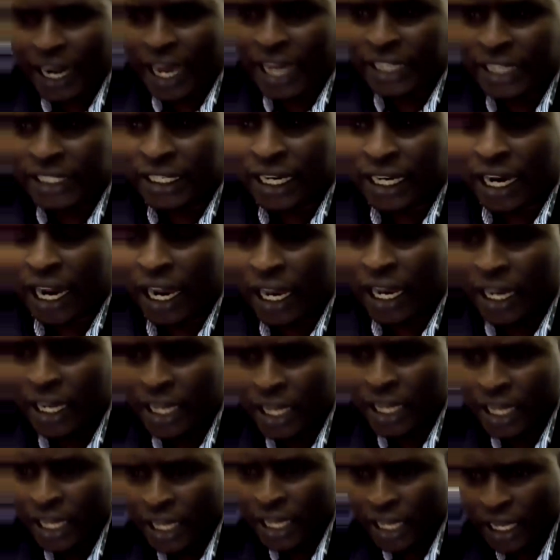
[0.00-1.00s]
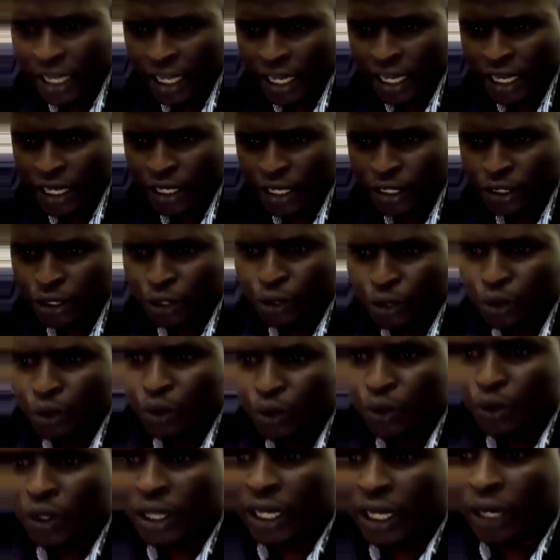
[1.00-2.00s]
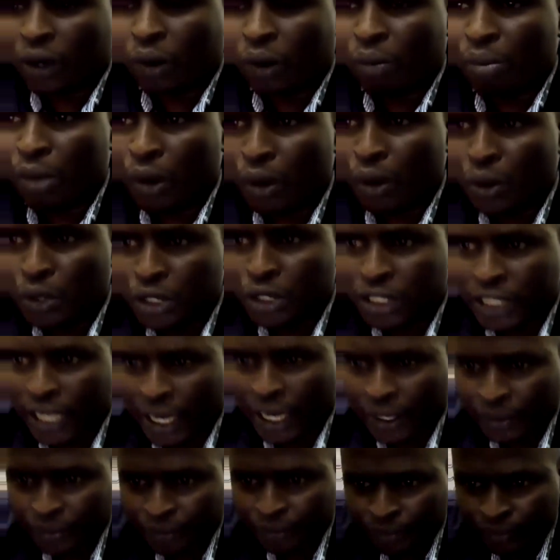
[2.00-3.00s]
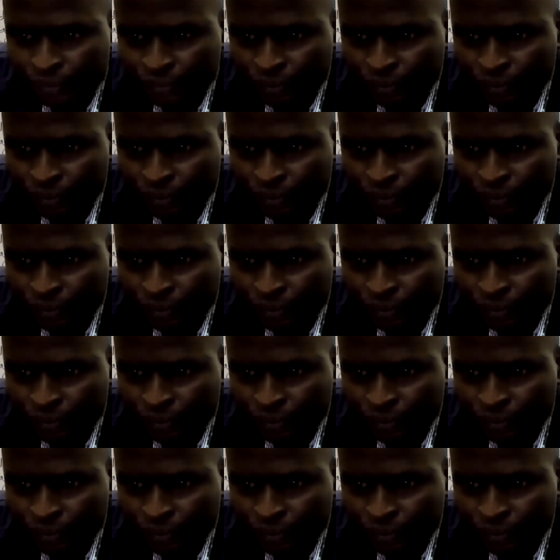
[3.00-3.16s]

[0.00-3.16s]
data into the computer.